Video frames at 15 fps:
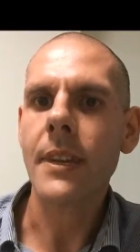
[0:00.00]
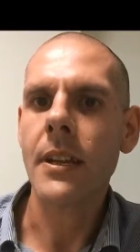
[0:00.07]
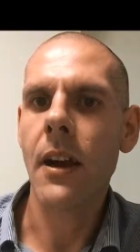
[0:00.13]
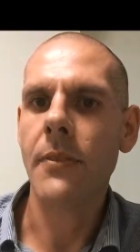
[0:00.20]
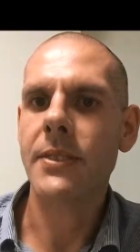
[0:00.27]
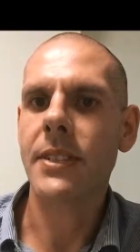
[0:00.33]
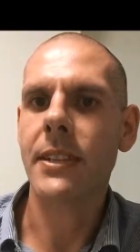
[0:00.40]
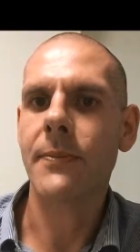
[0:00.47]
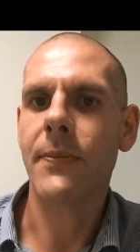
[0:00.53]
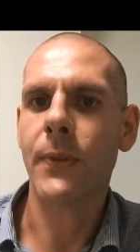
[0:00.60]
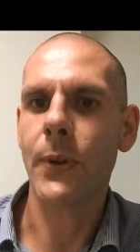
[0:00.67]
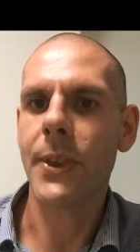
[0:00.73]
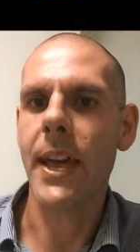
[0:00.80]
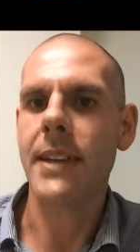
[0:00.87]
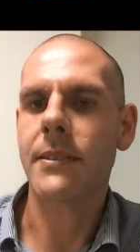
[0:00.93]
obviously
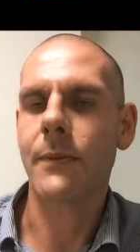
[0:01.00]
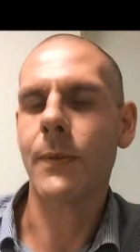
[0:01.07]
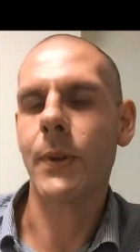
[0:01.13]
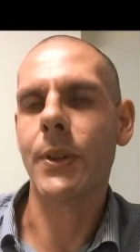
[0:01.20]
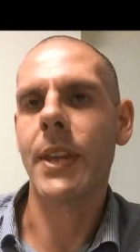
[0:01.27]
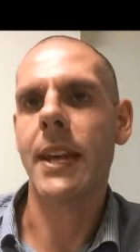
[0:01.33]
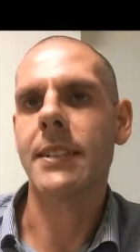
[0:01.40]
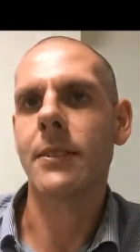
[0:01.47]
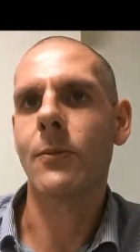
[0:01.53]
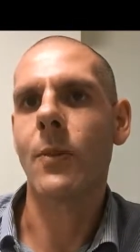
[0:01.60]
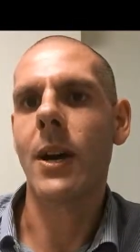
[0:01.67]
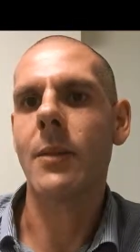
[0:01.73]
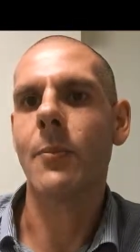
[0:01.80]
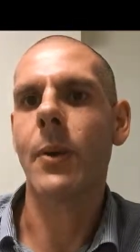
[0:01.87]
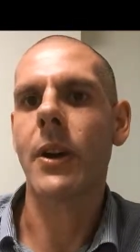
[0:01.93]
4000,
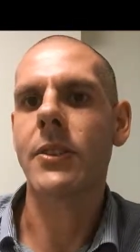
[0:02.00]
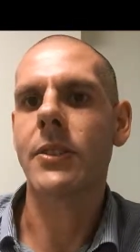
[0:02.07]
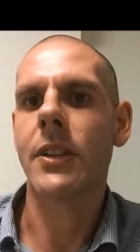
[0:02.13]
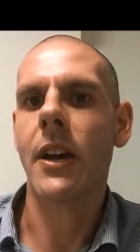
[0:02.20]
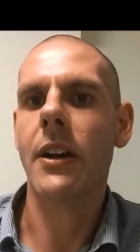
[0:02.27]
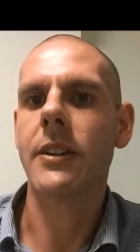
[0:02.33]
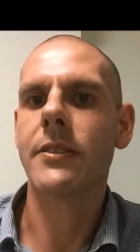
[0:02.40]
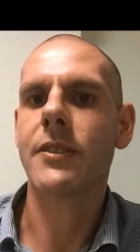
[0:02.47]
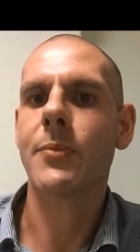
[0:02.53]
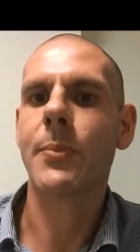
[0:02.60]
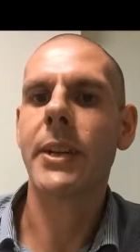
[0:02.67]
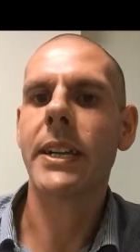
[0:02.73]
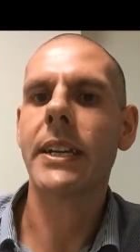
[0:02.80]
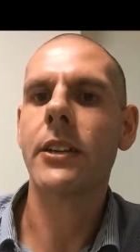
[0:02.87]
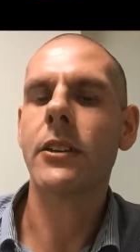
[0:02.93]
4001 postcode,
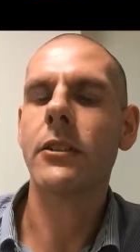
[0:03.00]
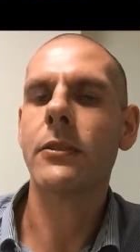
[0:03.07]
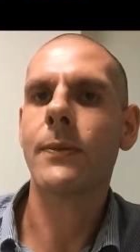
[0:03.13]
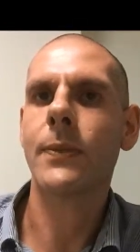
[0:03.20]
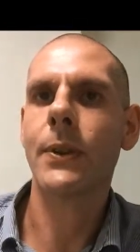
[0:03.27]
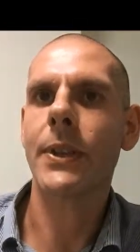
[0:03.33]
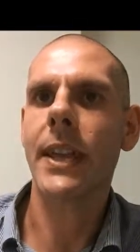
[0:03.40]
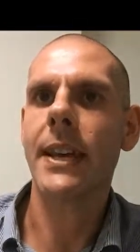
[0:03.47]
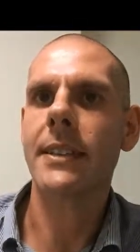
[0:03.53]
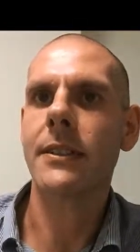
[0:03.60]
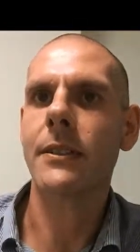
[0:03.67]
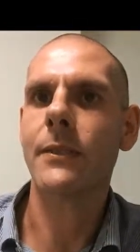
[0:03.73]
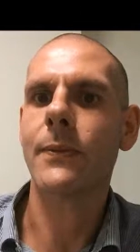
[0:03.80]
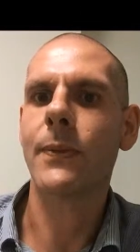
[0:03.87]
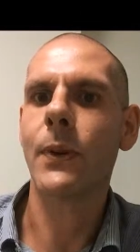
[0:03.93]
Spring Hill
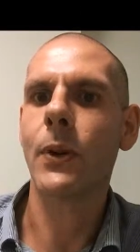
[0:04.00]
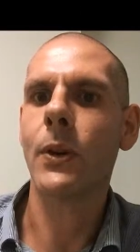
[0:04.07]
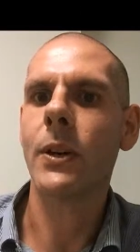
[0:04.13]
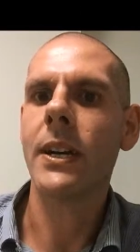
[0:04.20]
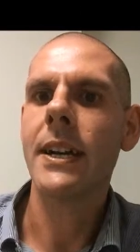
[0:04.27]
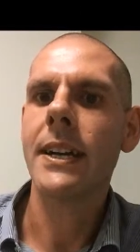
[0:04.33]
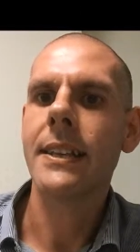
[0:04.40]
4004,